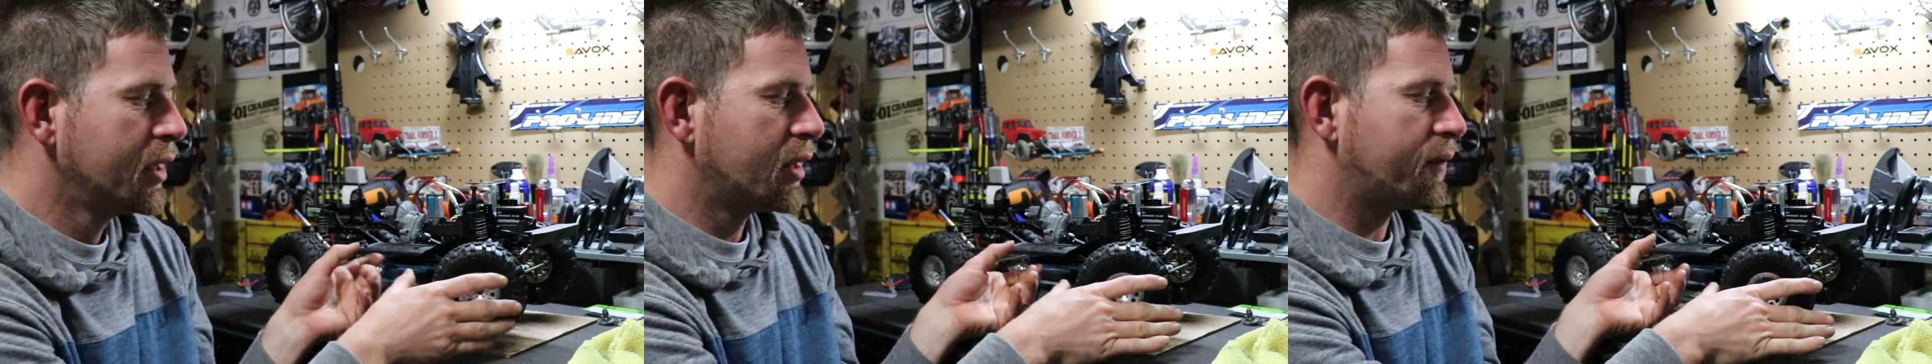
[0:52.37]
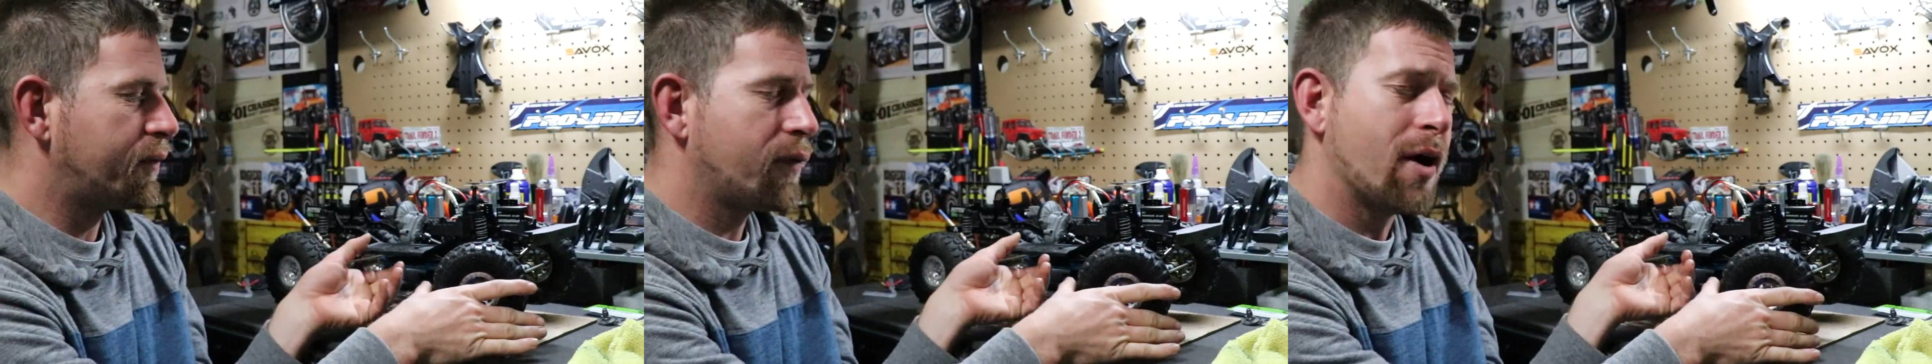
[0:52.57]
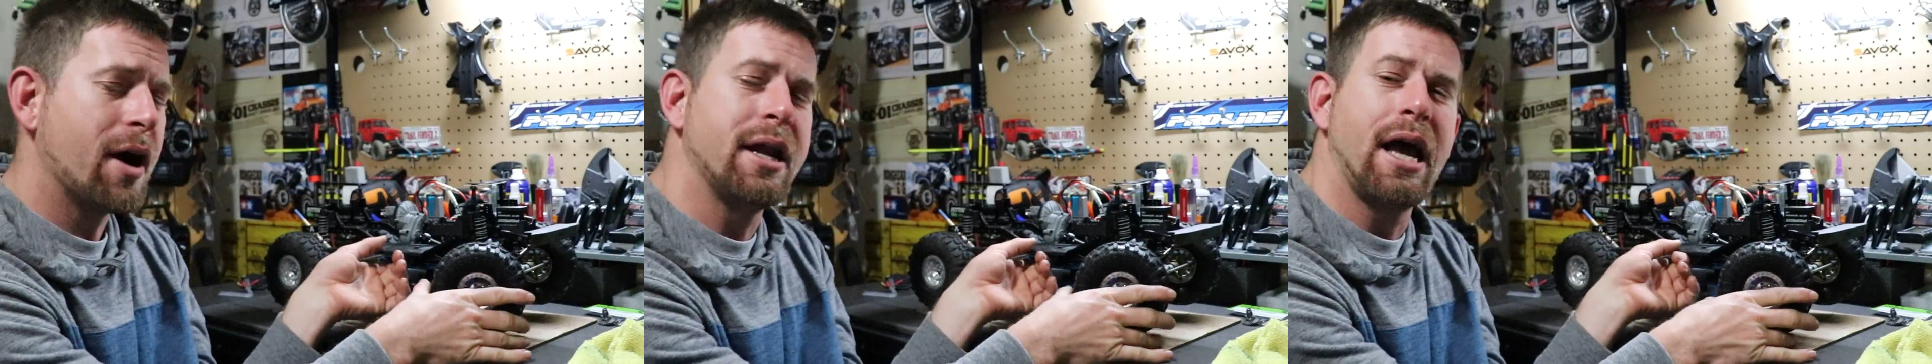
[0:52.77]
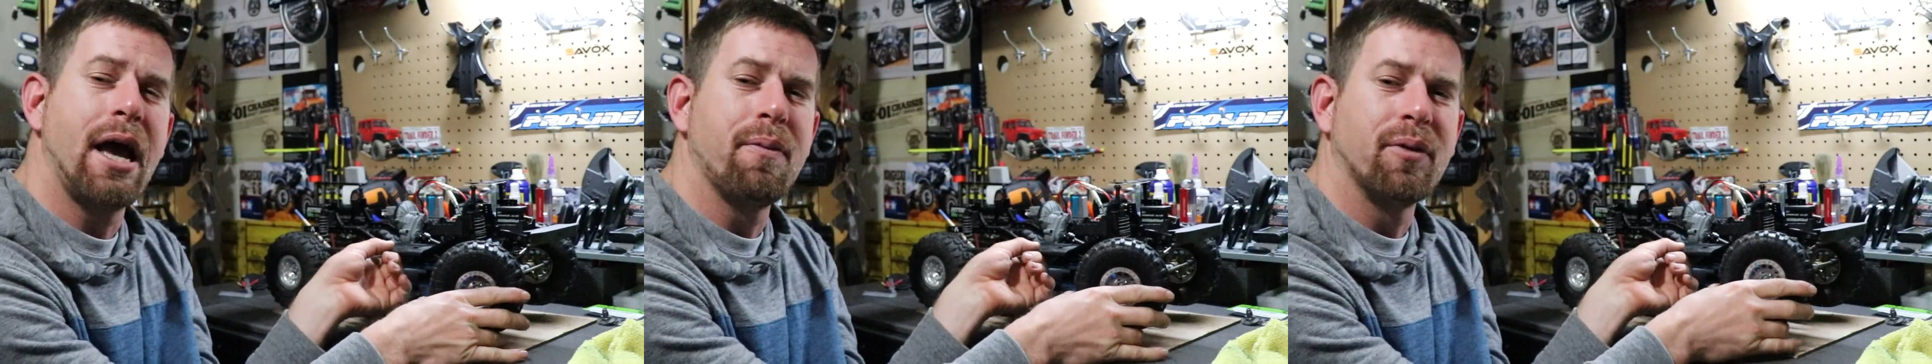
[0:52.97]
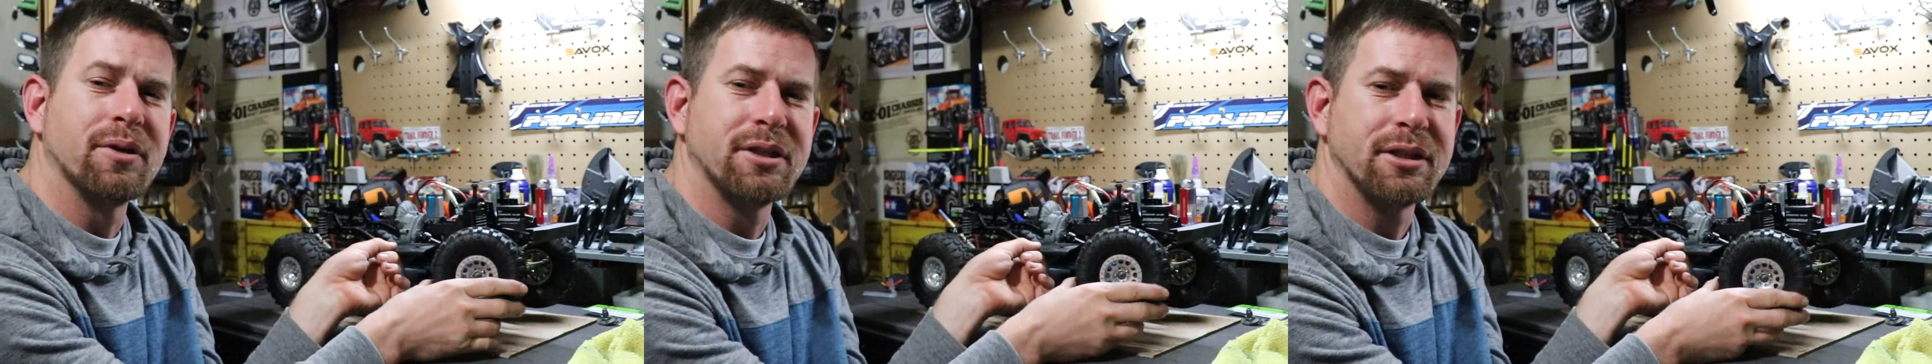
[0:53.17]
the front
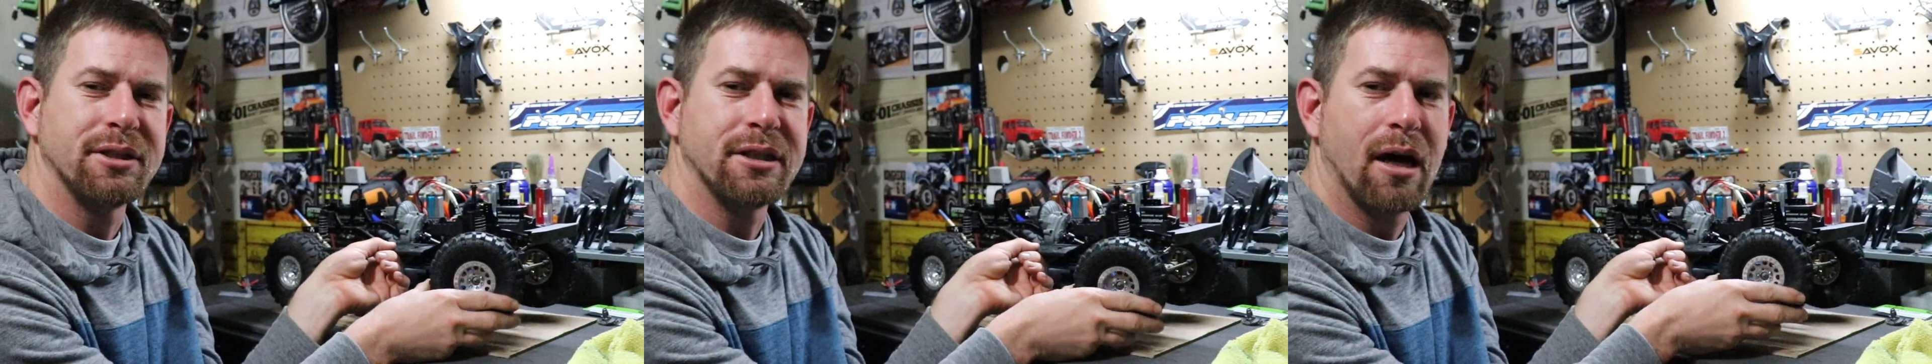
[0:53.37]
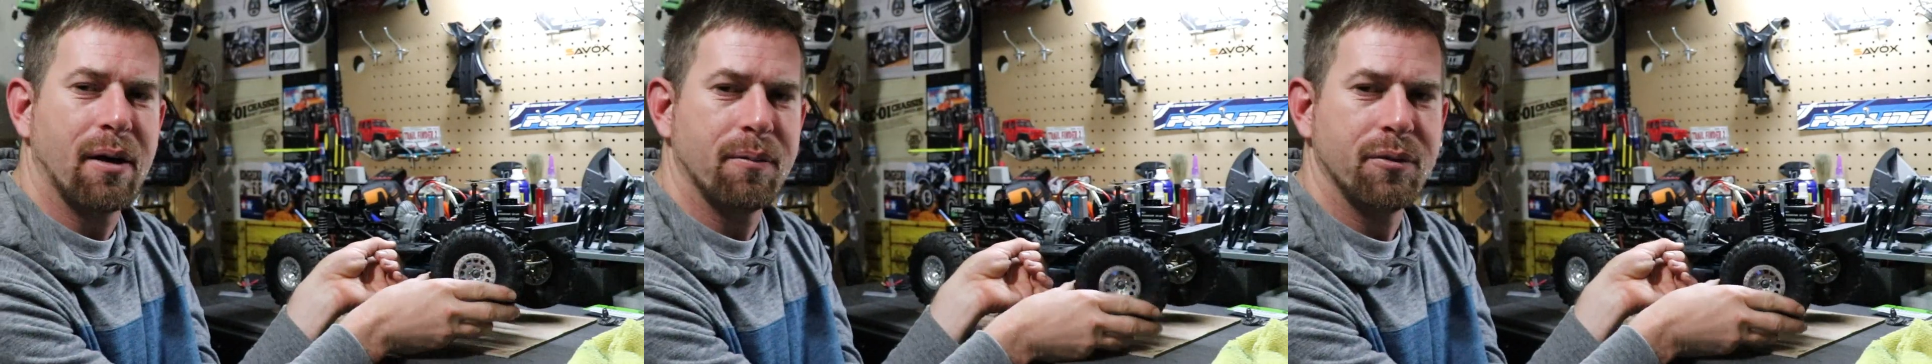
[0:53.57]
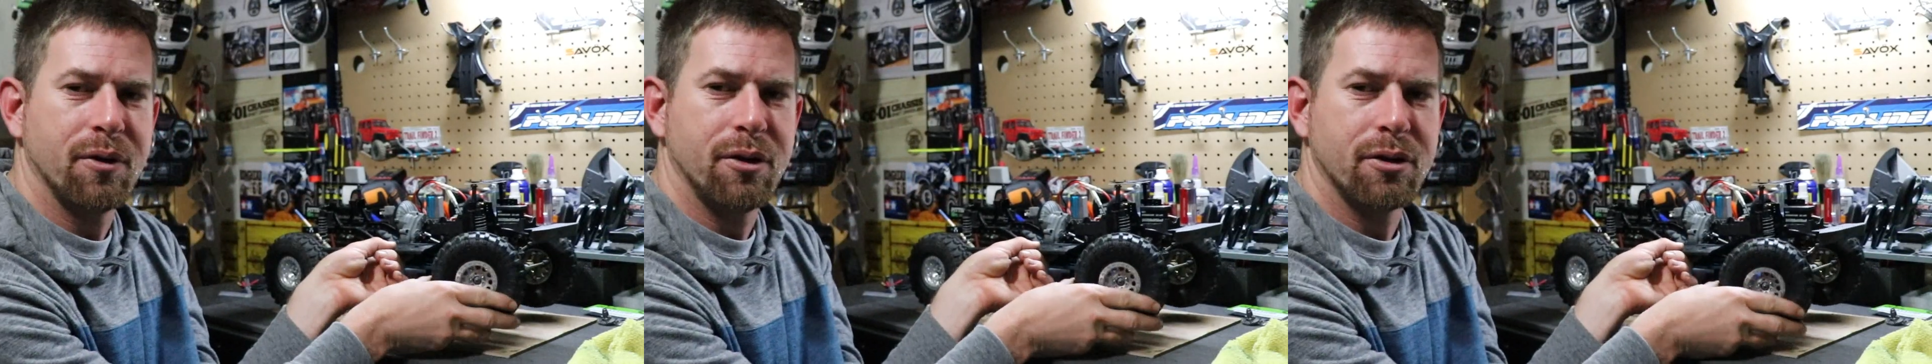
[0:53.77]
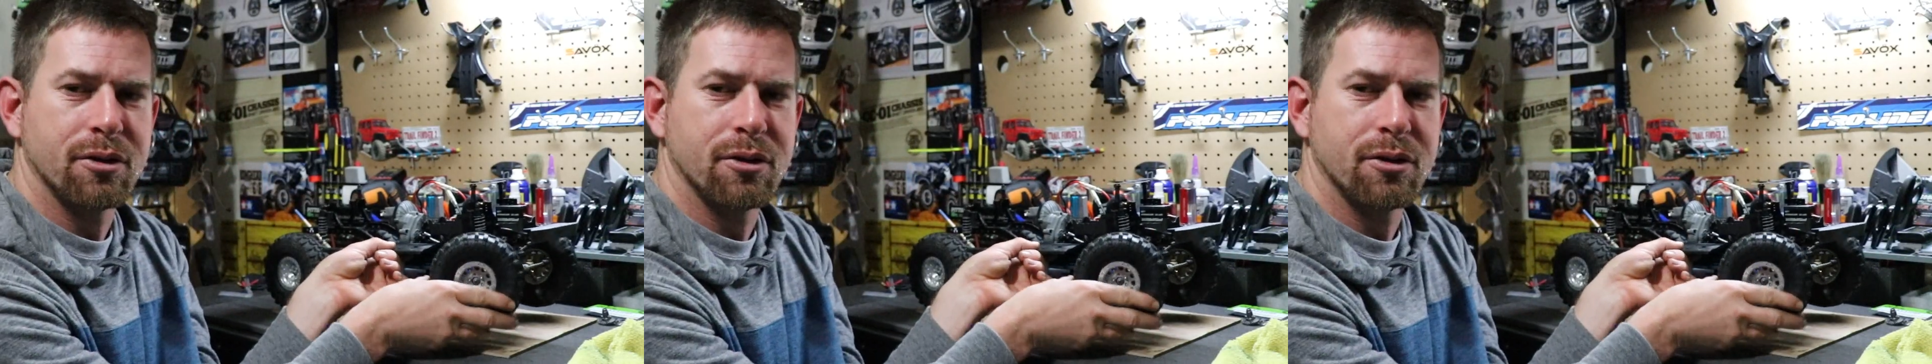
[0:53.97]
end wants to stop,